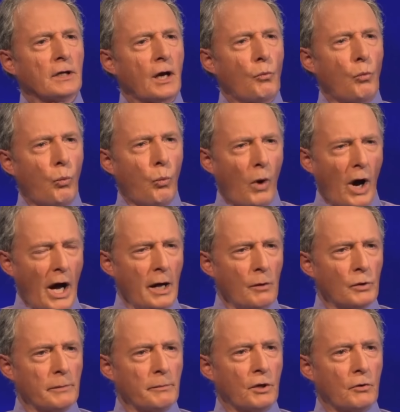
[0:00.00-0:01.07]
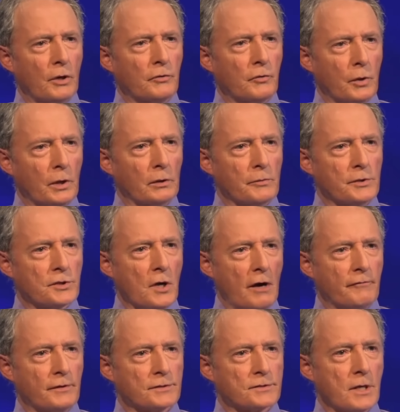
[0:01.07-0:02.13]
why would it be going through Hillary's
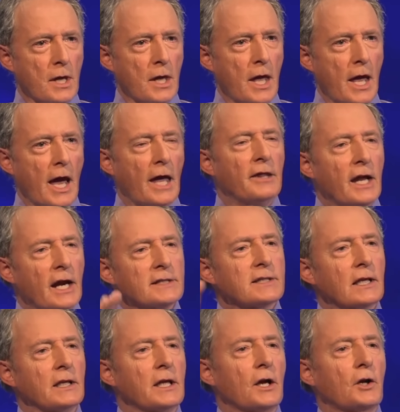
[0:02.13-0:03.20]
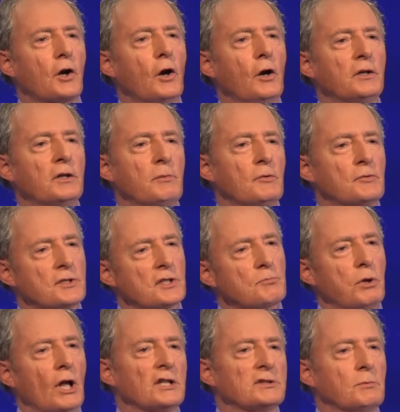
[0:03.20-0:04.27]
office? And then it suddenly occurred to me, it was this
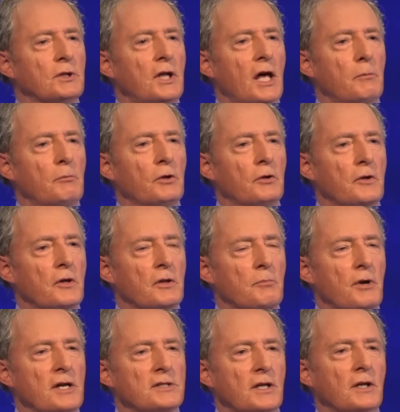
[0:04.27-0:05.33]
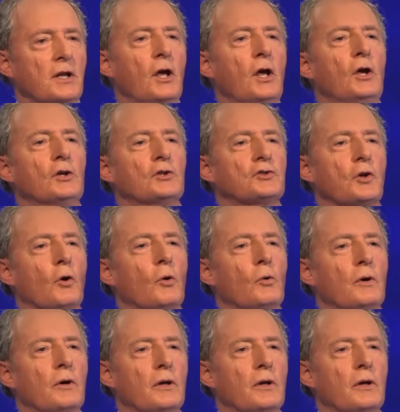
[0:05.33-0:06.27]
plausible deniability of the president. So the